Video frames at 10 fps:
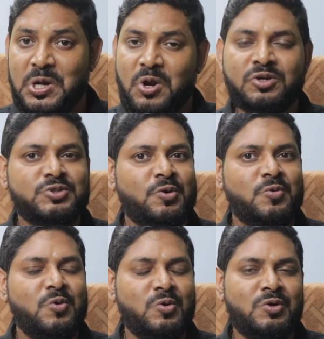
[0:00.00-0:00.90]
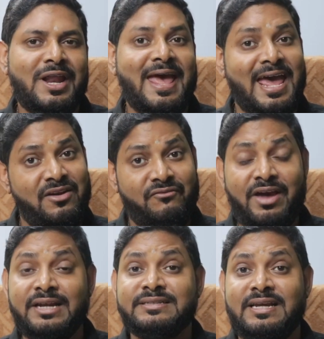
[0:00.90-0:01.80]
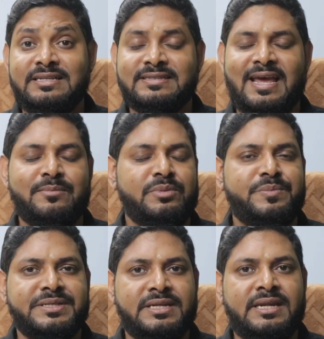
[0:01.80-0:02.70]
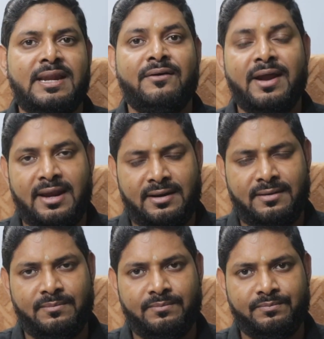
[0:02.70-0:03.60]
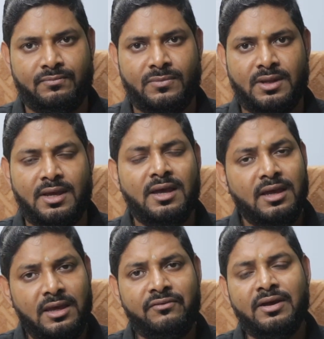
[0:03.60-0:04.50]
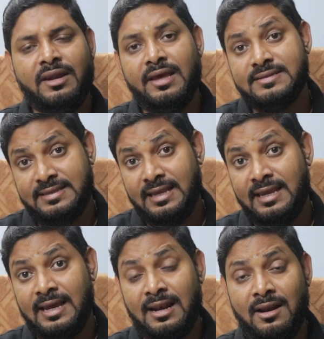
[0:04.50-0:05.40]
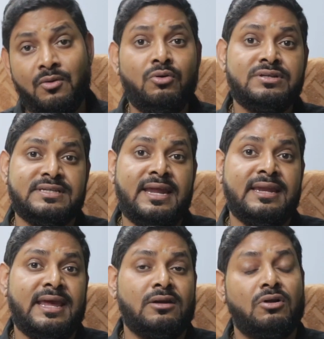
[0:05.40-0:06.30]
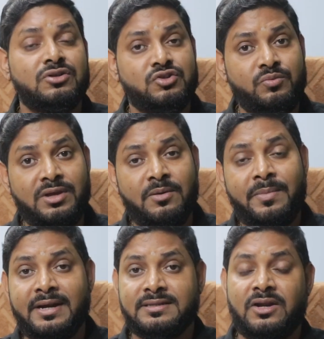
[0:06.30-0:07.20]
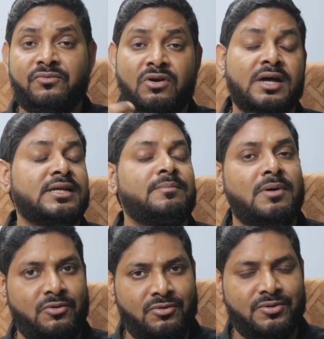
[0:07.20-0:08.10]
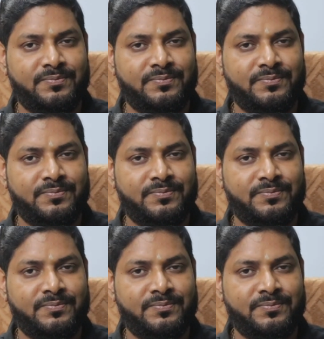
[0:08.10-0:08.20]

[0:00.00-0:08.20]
Lots of good and bad signs can be present in our hand. Even a single good sign can also be a bad sign for other mount.